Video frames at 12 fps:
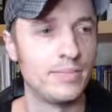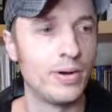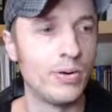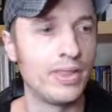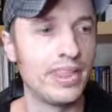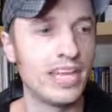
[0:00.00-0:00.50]
But
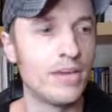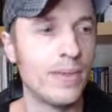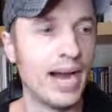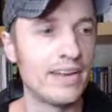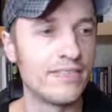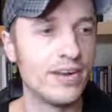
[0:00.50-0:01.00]
one thing you
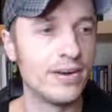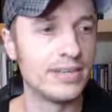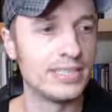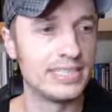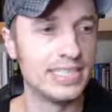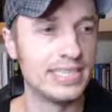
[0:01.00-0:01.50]
might have
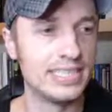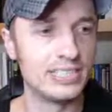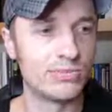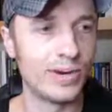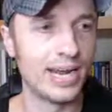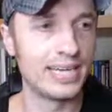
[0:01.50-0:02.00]
noticed
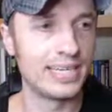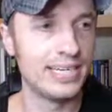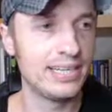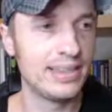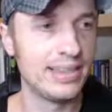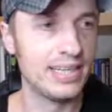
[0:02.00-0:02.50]
is when I
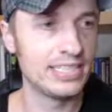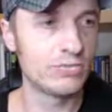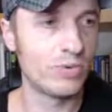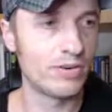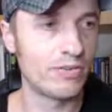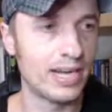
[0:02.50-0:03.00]
did this
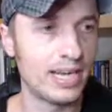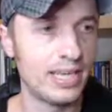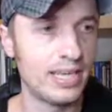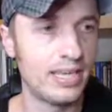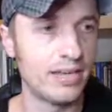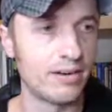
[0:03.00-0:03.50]
one right
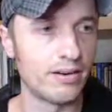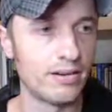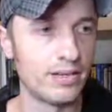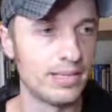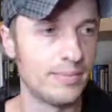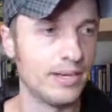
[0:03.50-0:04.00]

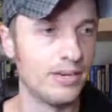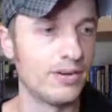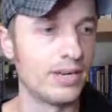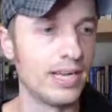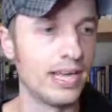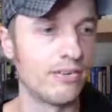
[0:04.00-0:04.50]
here, let me do it
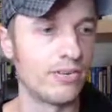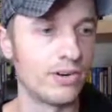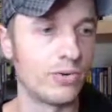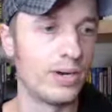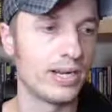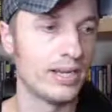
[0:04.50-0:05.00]
again real
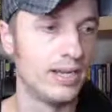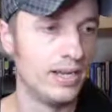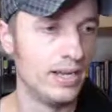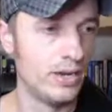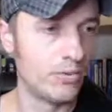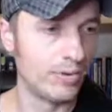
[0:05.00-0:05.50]
quick
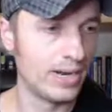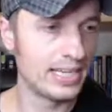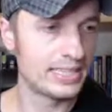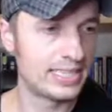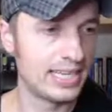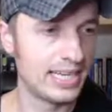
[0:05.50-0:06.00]
we're
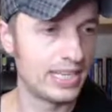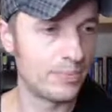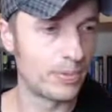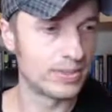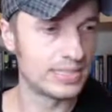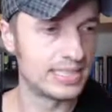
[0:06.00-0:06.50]
not seeing the
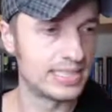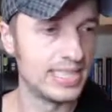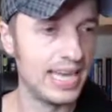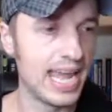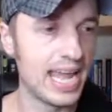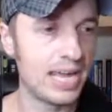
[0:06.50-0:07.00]
person's
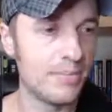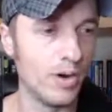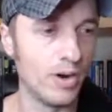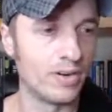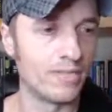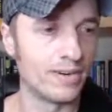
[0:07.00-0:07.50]
name
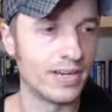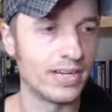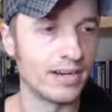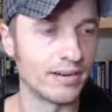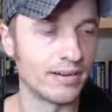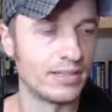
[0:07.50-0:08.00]
over
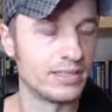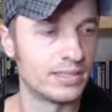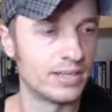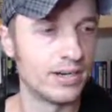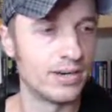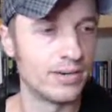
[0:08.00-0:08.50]
here.
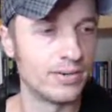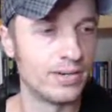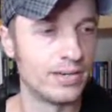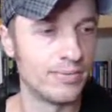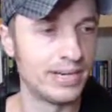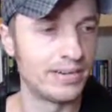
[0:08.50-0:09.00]
So
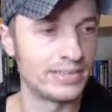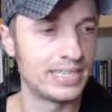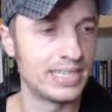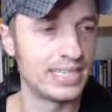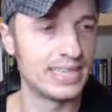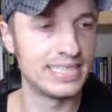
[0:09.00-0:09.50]
we don't
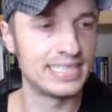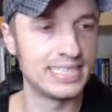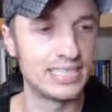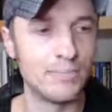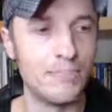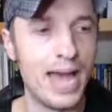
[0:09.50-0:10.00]
see that this
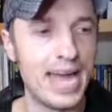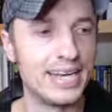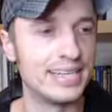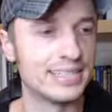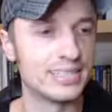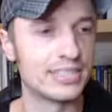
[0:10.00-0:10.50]
is
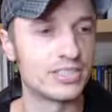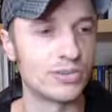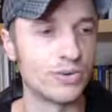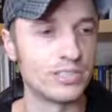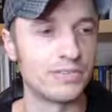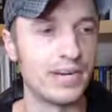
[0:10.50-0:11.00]
Amanda's
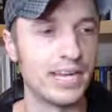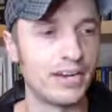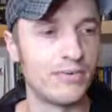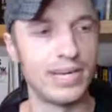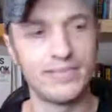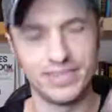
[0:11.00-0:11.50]
scores right
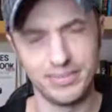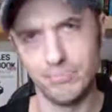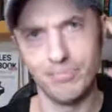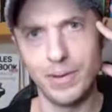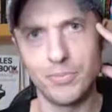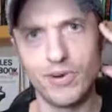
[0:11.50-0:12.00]
here. We have to
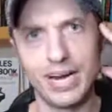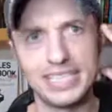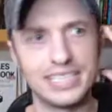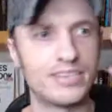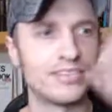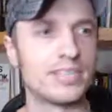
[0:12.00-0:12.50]

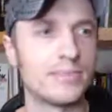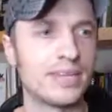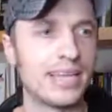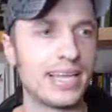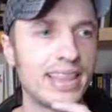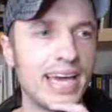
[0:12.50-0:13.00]
memorize it or something
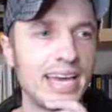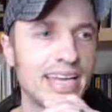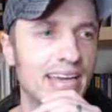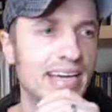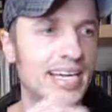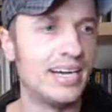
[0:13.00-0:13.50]
like that.
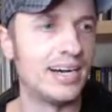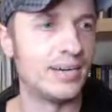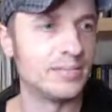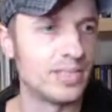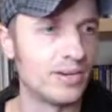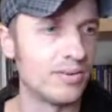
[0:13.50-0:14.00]

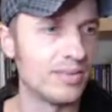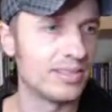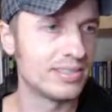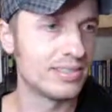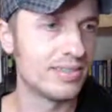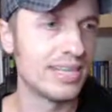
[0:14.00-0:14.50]
Um, so,
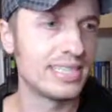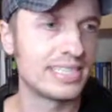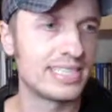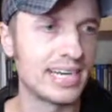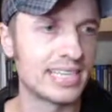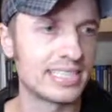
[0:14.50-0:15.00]
so let's
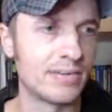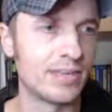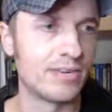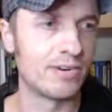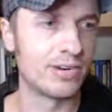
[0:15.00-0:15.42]
check something